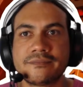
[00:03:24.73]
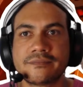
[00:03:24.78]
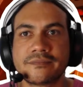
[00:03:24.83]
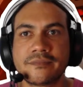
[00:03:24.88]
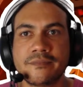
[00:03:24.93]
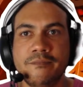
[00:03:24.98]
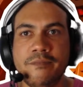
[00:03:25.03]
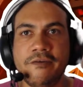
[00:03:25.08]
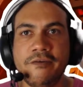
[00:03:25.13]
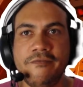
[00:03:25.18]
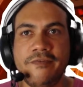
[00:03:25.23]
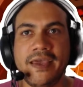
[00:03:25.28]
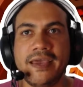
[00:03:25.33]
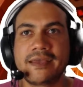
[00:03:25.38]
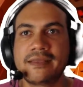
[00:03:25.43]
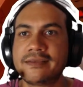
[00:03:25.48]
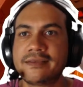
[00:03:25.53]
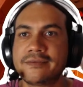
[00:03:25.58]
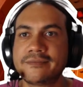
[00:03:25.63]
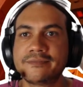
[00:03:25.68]

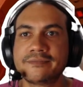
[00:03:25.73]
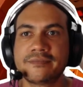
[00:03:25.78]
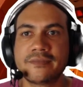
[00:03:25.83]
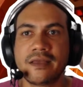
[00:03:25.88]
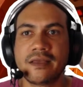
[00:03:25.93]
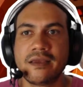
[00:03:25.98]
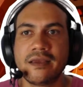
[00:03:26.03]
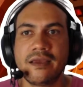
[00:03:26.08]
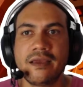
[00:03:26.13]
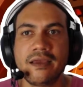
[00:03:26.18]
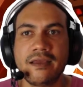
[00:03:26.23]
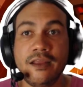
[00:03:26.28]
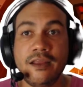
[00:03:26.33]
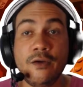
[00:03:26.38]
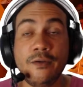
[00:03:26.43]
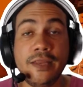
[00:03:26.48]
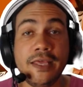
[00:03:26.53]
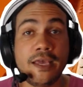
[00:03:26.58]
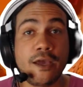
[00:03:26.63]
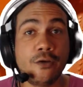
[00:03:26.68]
Perfect.
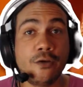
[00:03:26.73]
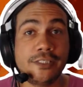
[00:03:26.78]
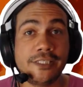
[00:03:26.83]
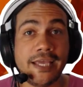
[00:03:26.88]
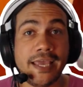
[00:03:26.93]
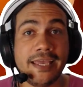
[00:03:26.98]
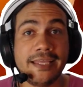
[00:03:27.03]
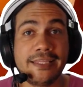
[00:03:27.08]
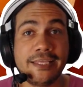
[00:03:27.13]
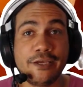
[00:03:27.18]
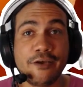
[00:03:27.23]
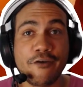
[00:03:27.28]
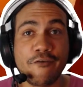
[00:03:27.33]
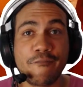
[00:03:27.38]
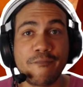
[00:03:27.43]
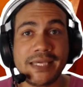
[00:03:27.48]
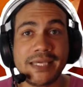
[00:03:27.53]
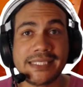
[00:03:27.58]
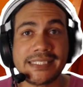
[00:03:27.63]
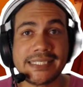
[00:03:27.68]
No negotiating
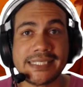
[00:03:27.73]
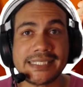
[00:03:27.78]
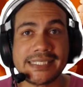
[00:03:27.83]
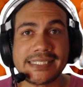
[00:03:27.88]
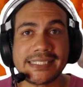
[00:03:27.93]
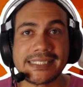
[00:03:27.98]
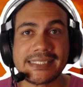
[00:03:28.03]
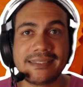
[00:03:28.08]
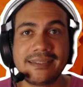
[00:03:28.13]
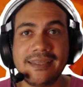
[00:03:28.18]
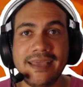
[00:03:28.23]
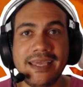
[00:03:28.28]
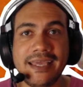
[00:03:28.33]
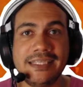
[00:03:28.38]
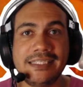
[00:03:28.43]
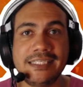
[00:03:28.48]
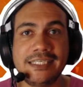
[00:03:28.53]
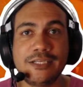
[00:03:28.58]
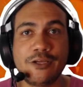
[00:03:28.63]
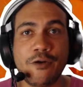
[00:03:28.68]
of pieces.
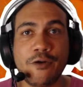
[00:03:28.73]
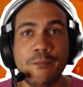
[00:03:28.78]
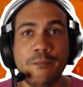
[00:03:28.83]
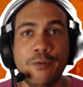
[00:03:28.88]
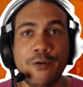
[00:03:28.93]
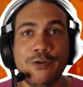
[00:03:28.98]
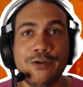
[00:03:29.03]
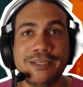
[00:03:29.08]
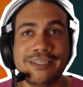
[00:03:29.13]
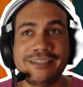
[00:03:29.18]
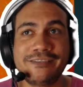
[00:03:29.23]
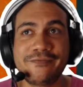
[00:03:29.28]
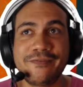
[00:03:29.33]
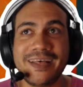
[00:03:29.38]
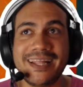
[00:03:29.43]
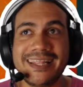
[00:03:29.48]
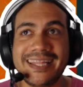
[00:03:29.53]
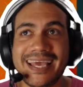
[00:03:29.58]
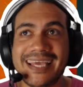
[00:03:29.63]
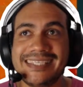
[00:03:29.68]
Engine components
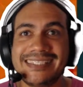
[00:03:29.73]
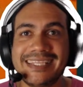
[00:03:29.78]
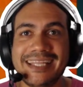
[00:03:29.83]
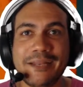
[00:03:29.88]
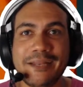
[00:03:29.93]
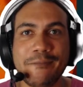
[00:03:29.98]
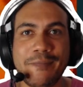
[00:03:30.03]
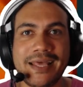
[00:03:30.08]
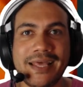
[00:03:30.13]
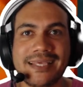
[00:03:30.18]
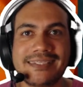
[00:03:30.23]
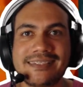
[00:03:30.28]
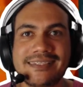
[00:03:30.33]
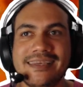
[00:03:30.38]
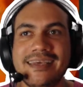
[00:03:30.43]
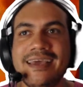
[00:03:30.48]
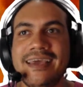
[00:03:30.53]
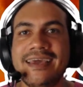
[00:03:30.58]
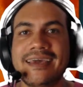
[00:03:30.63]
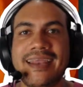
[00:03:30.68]
fell nicely in place.
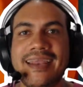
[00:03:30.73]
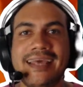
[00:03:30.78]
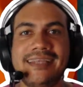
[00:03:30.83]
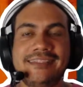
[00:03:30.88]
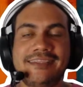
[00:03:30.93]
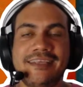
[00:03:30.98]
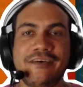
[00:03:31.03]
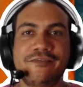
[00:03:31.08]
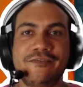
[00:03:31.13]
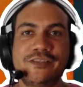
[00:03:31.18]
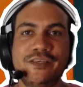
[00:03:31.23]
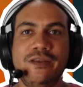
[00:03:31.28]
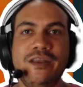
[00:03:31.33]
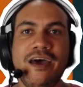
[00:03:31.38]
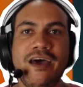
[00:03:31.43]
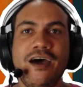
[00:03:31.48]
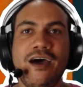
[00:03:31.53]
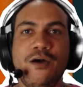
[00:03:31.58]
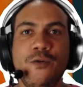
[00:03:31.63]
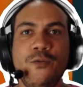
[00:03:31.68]
Great stuff. So
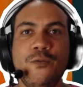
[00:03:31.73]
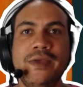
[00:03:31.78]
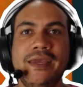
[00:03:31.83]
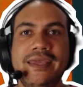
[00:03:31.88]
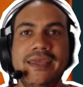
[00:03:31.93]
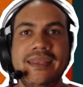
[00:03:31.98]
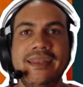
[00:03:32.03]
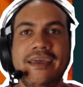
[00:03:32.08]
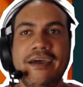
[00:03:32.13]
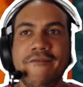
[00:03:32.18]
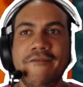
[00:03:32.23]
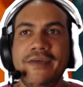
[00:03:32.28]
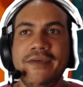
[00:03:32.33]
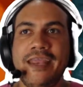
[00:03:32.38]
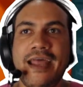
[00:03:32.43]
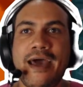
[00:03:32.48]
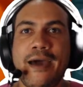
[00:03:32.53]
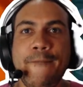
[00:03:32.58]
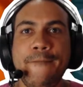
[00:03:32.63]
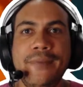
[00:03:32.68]
now we can cover
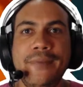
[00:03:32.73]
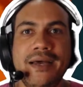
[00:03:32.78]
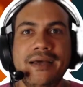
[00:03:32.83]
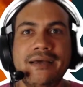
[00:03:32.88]
it up.